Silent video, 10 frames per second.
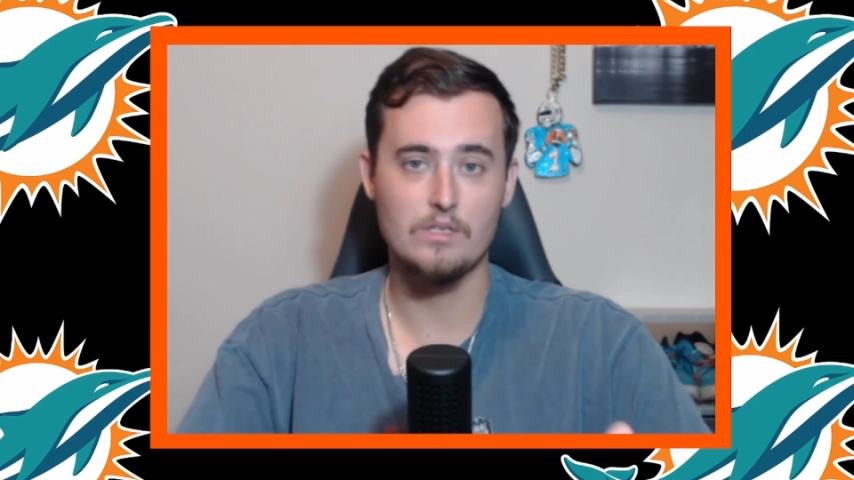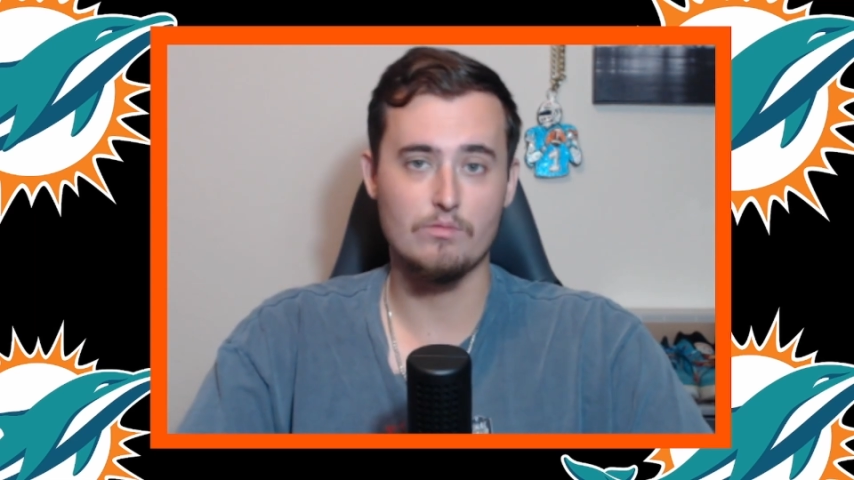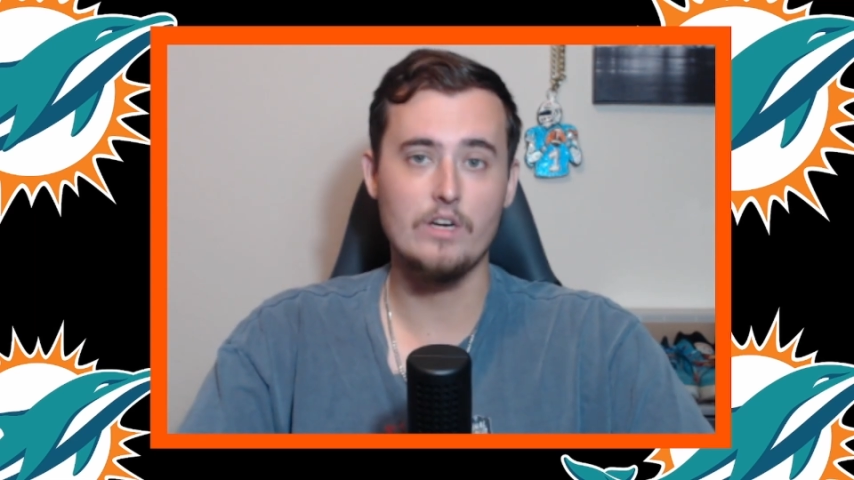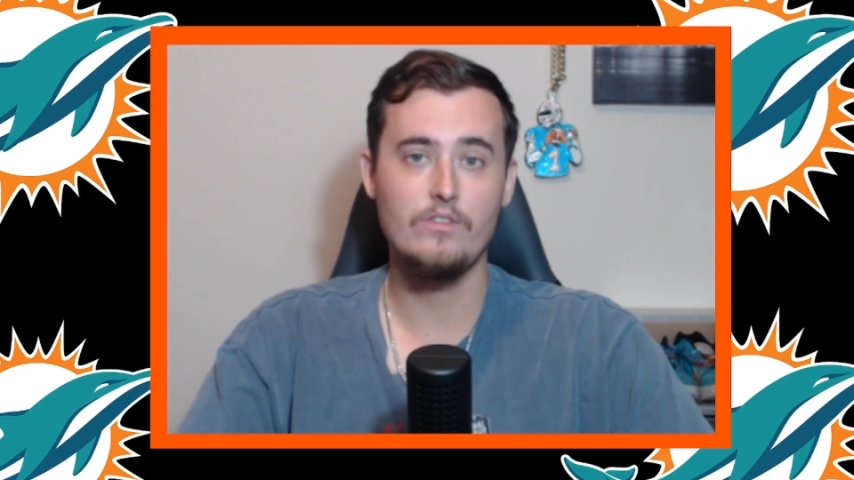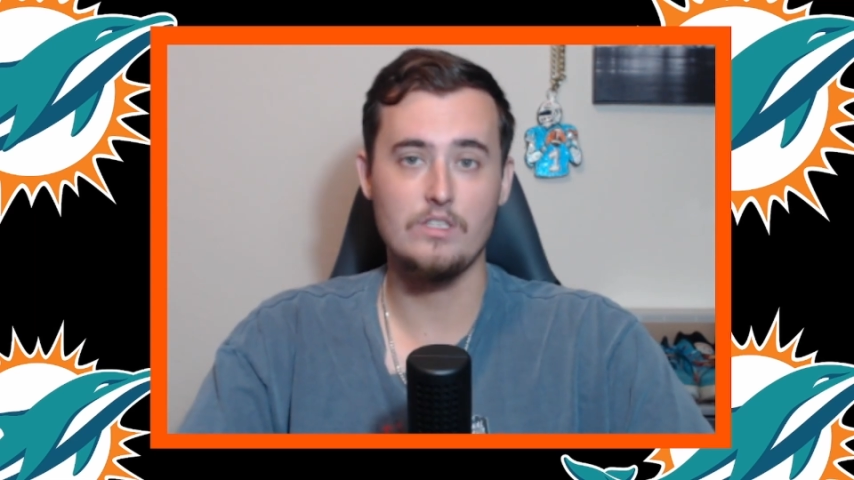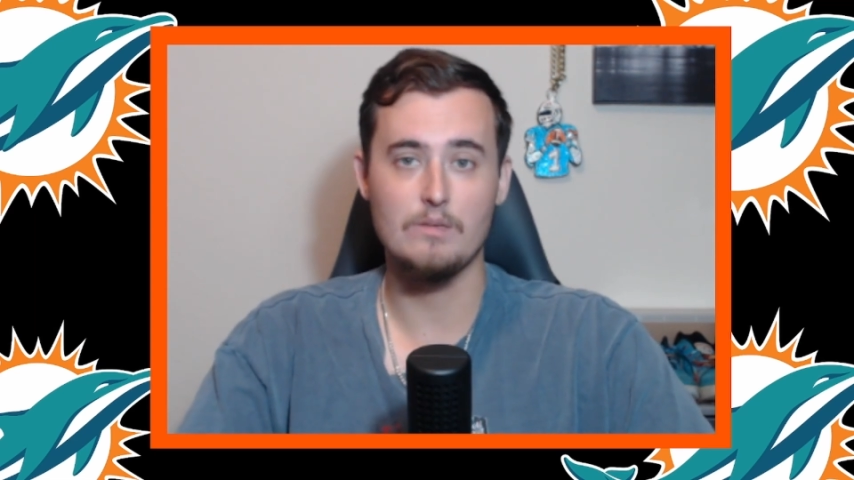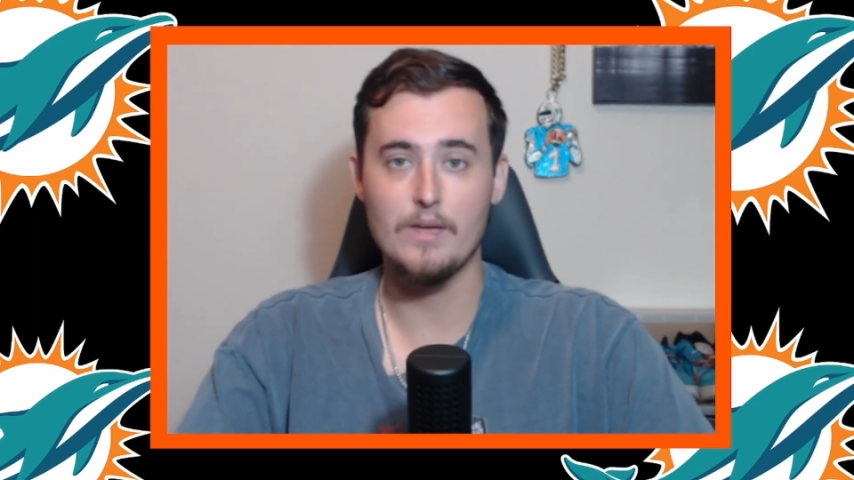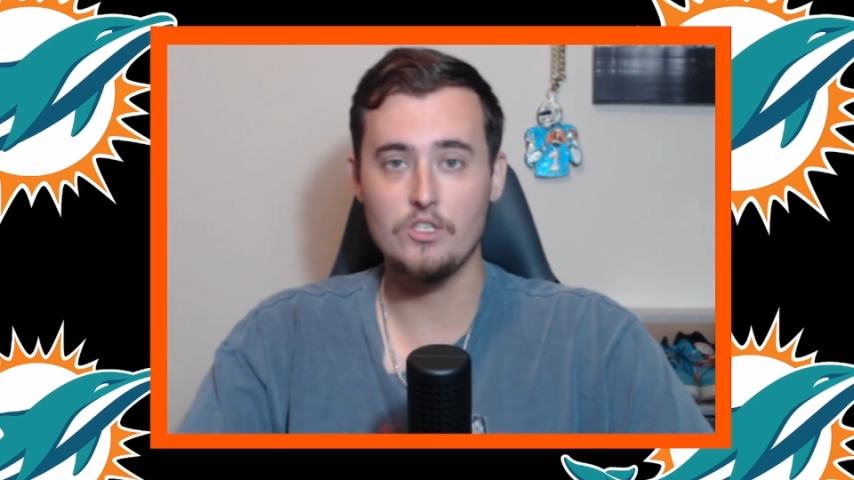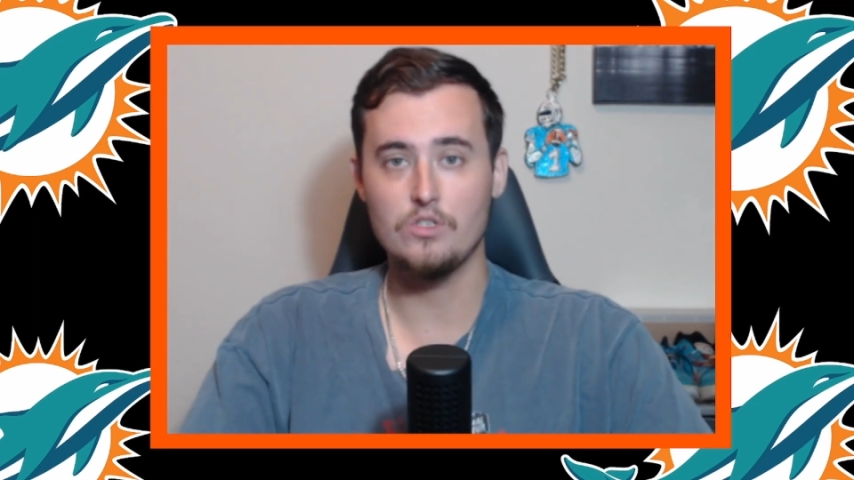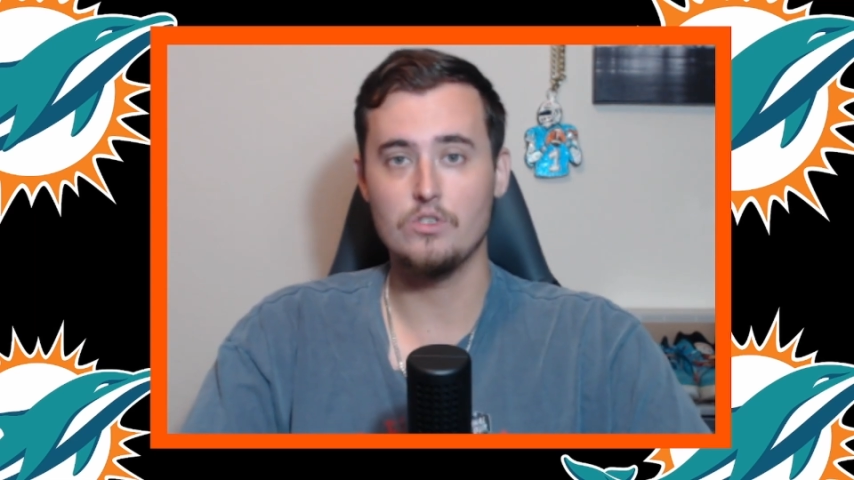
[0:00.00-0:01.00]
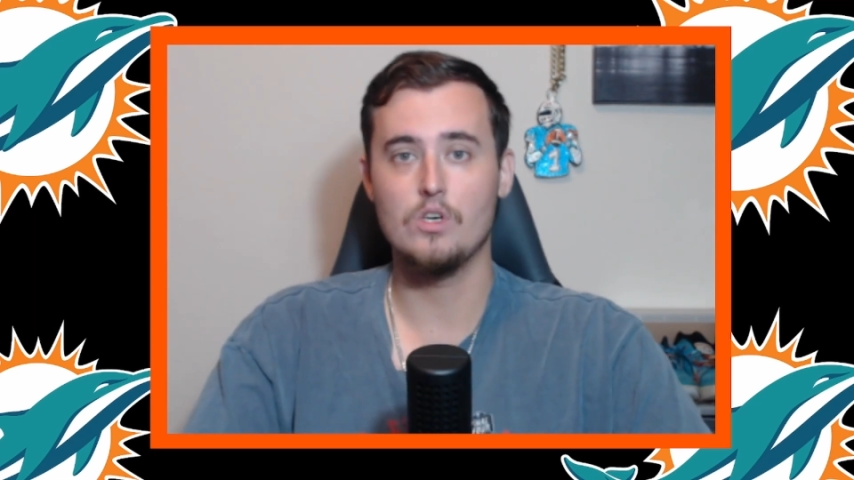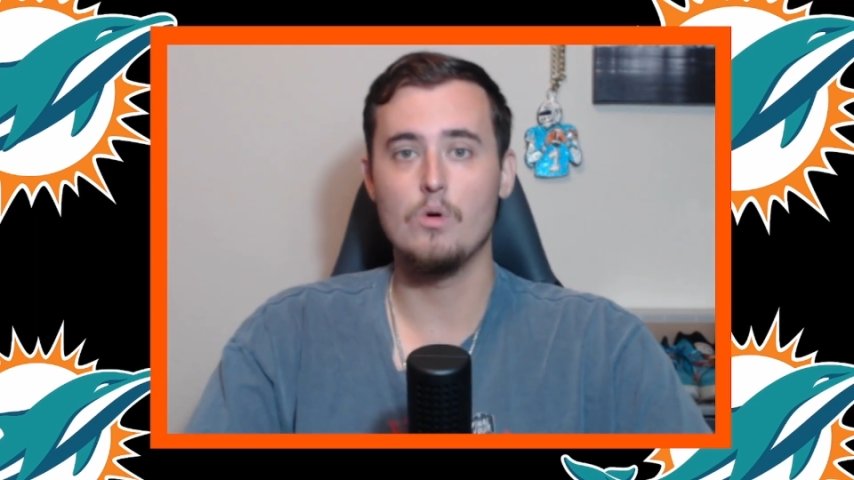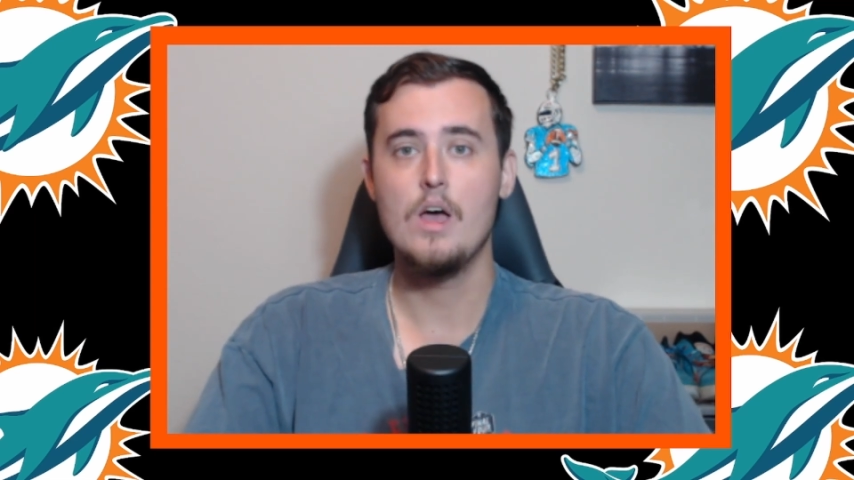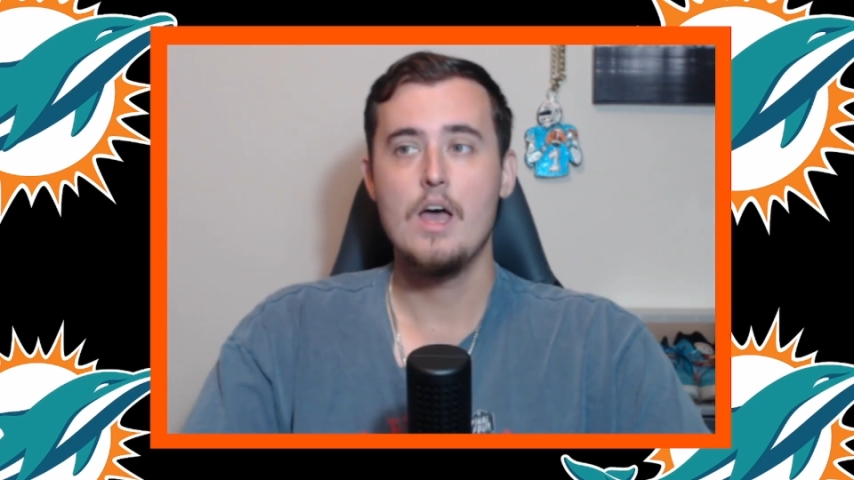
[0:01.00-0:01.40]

as previously mentioned. So